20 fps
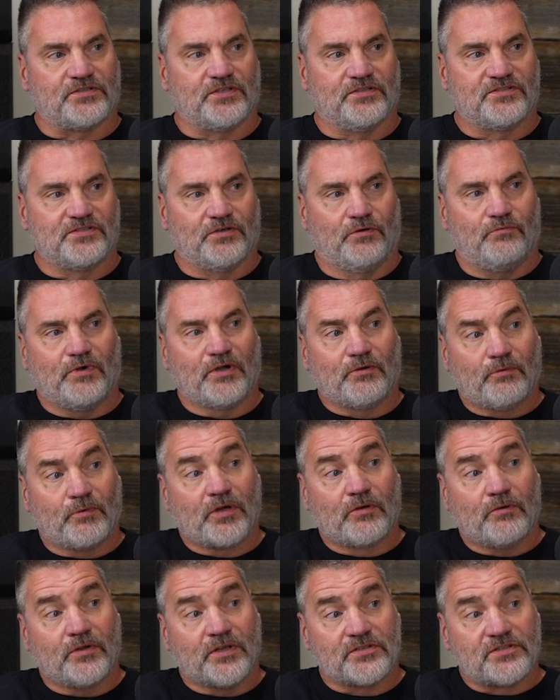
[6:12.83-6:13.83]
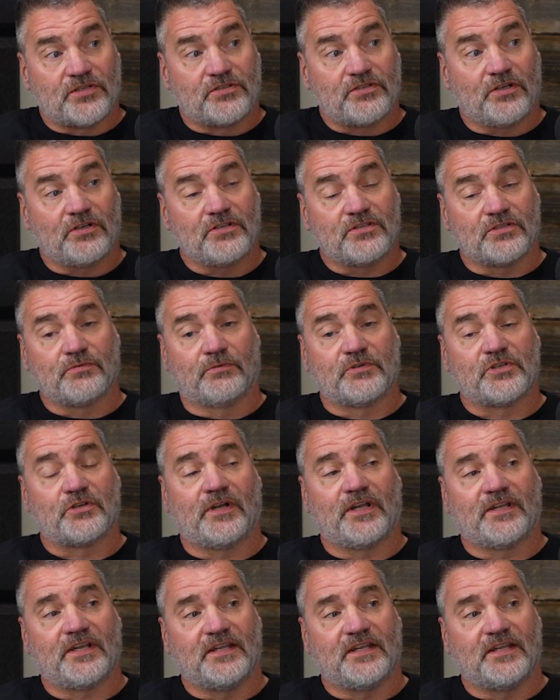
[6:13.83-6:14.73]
And so where we're going as a church is we're trying